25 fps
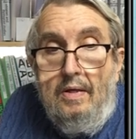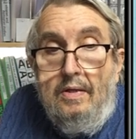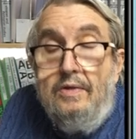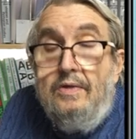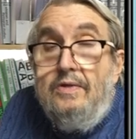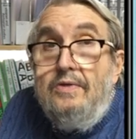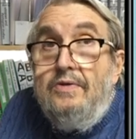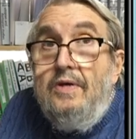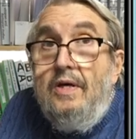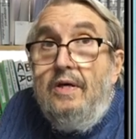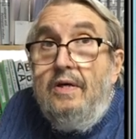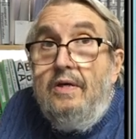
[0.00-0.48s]

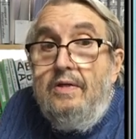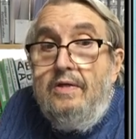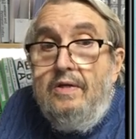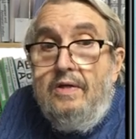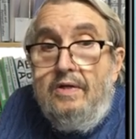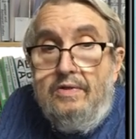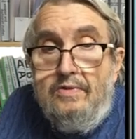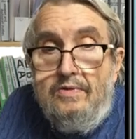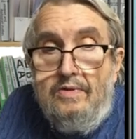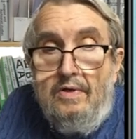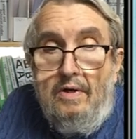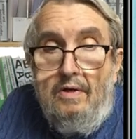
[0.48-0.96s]
Second
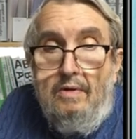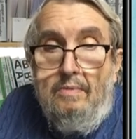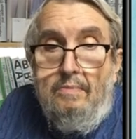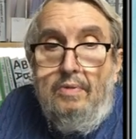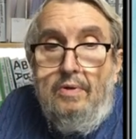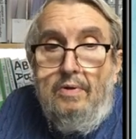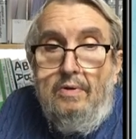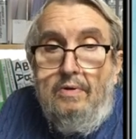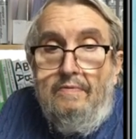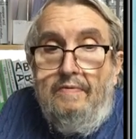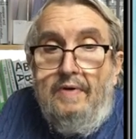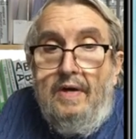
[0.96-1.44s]

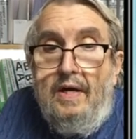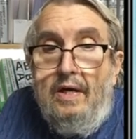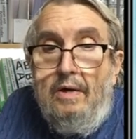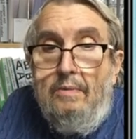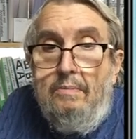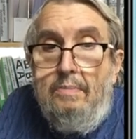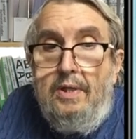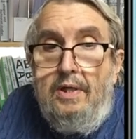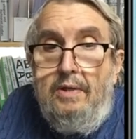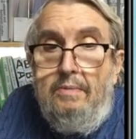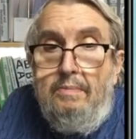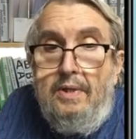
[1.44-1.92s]
example of how
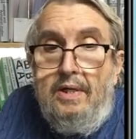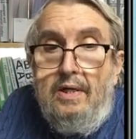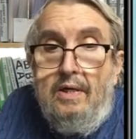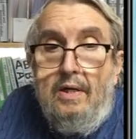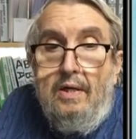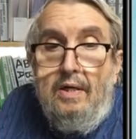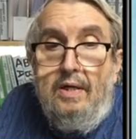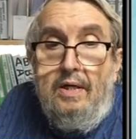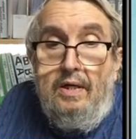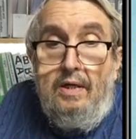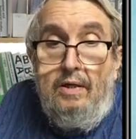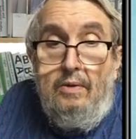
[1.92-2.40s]

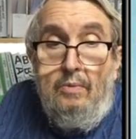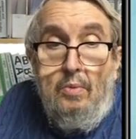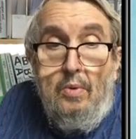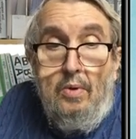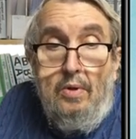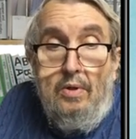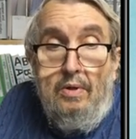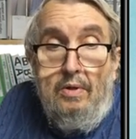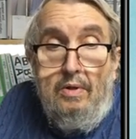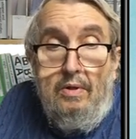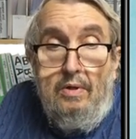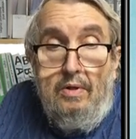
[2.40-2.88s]

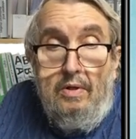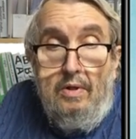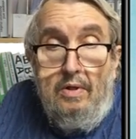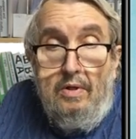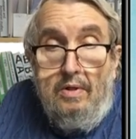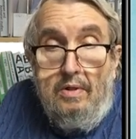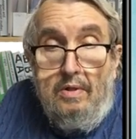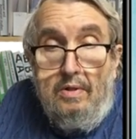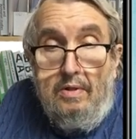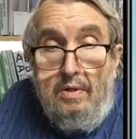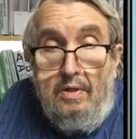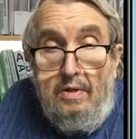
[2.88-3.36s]
PPIE
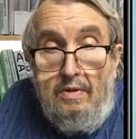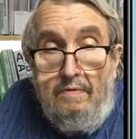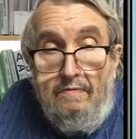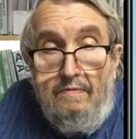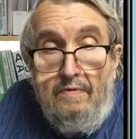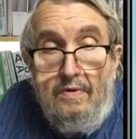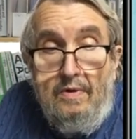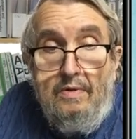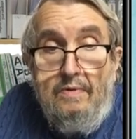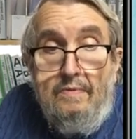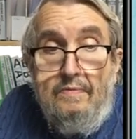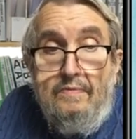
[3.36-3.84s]

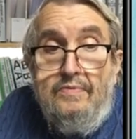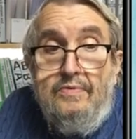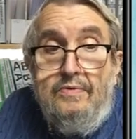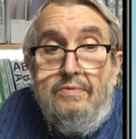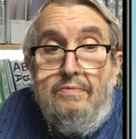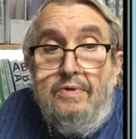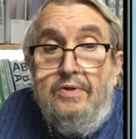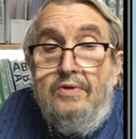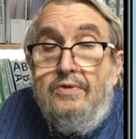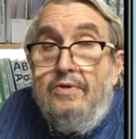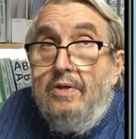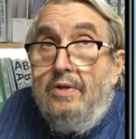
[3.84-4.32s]
involves
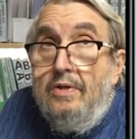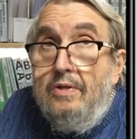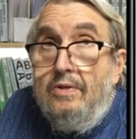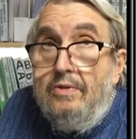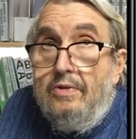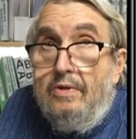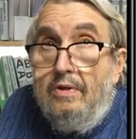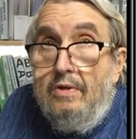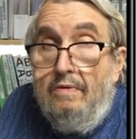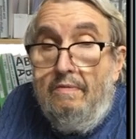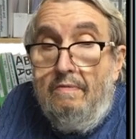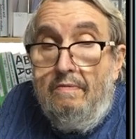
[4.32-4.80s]

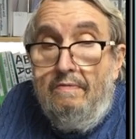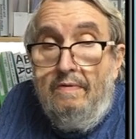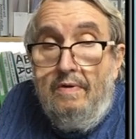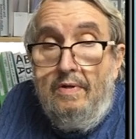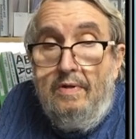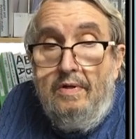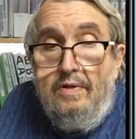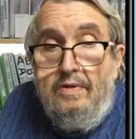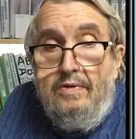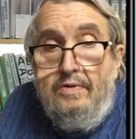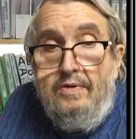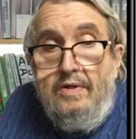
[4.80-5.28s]
research
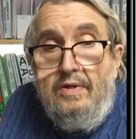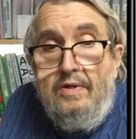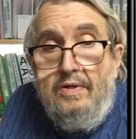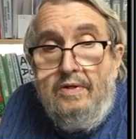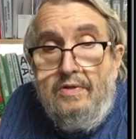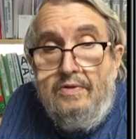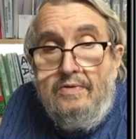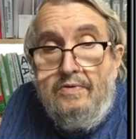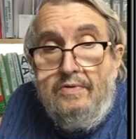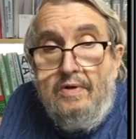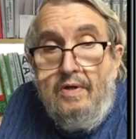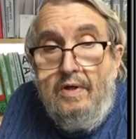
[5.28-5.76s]

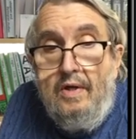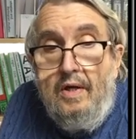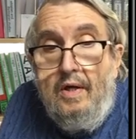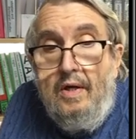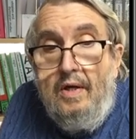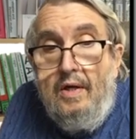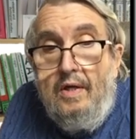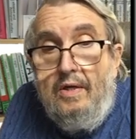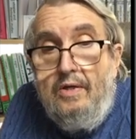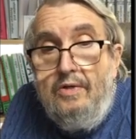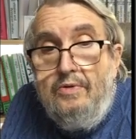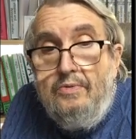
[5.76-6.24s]
volunteers
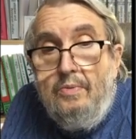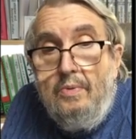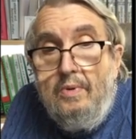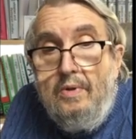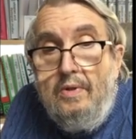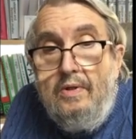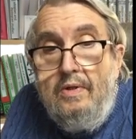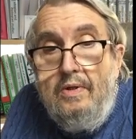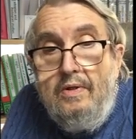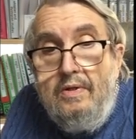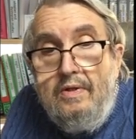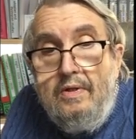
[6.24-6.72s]
is
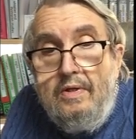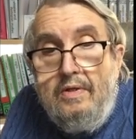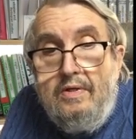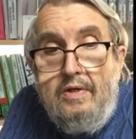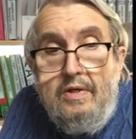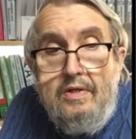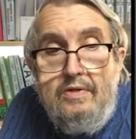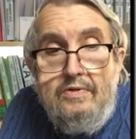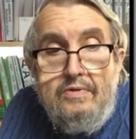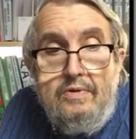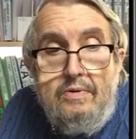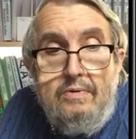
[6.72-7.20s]
one that
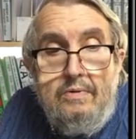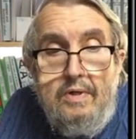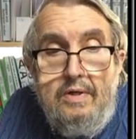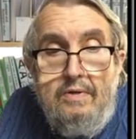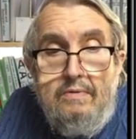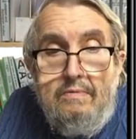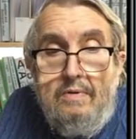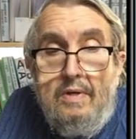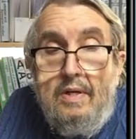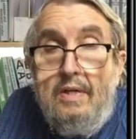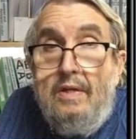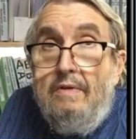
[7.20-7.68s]
has great
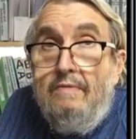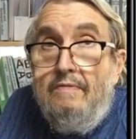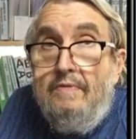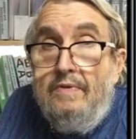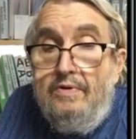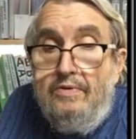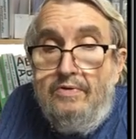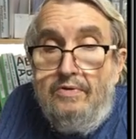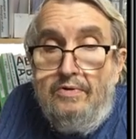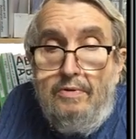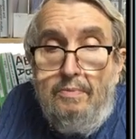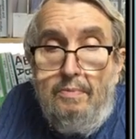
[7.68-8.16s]

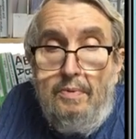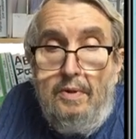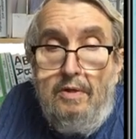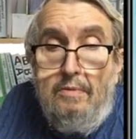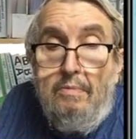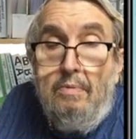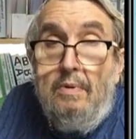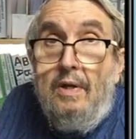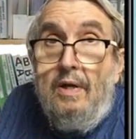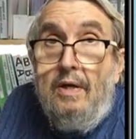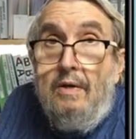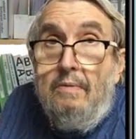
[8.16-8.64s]
relevance to
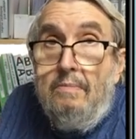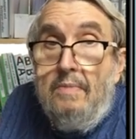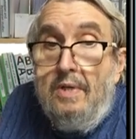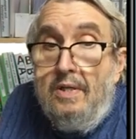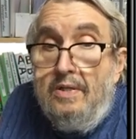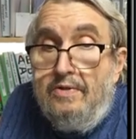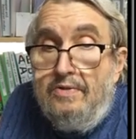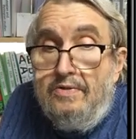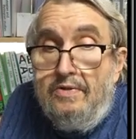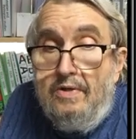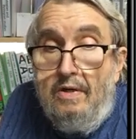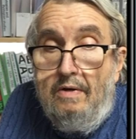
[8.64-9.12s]
people like
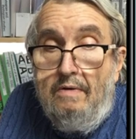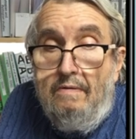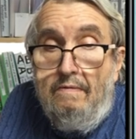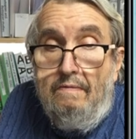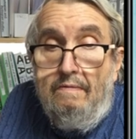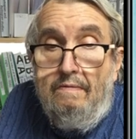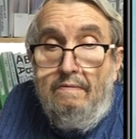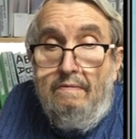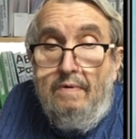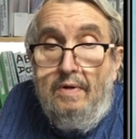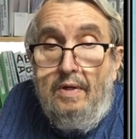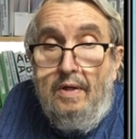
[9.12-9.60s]

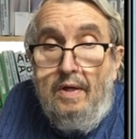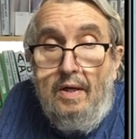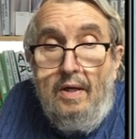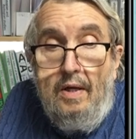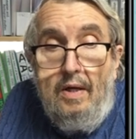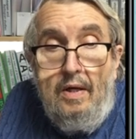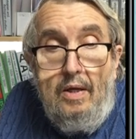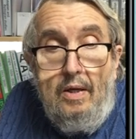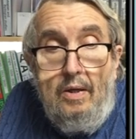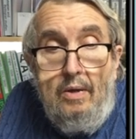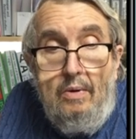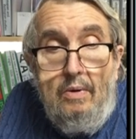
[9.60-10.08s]
myself
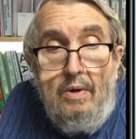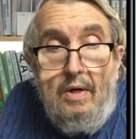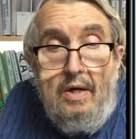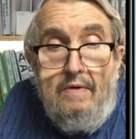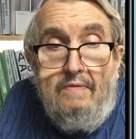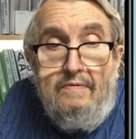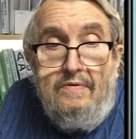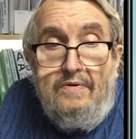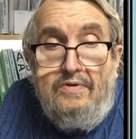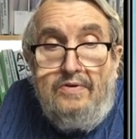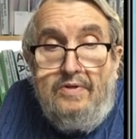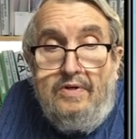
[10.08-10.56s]
who
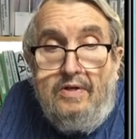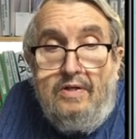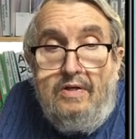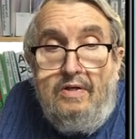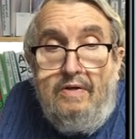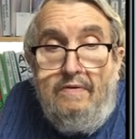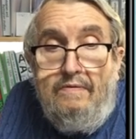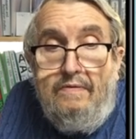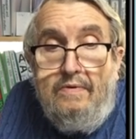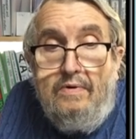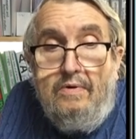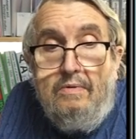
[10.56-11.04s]
have a
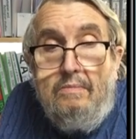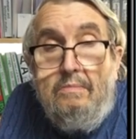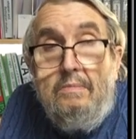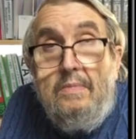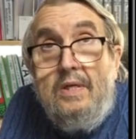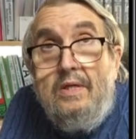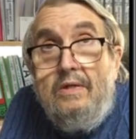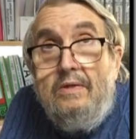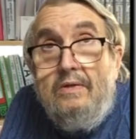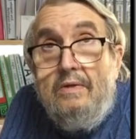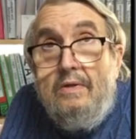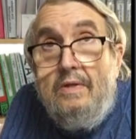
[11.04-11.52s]
significant
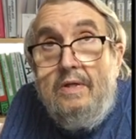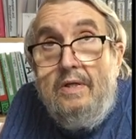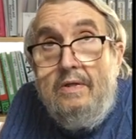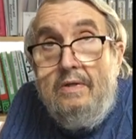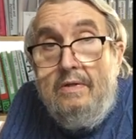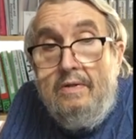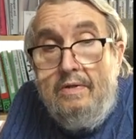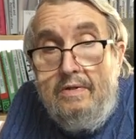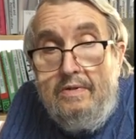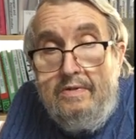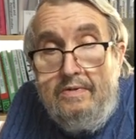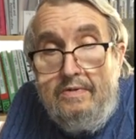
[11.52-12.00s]
mental
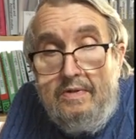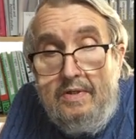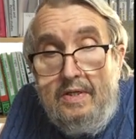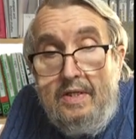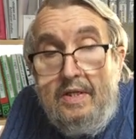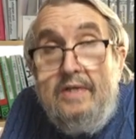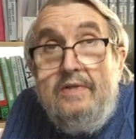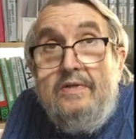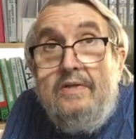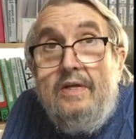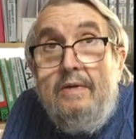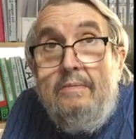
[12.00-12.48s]
illness and
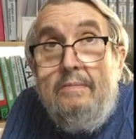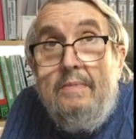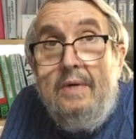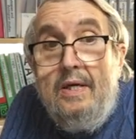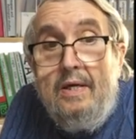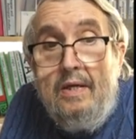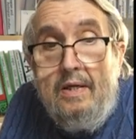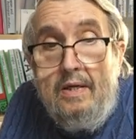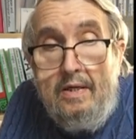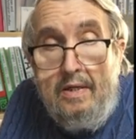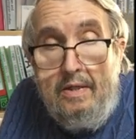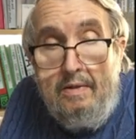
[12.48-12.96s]

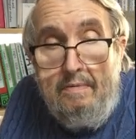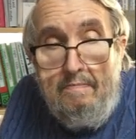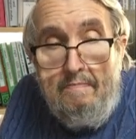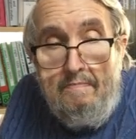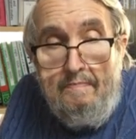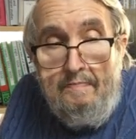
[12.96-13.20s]
SMI.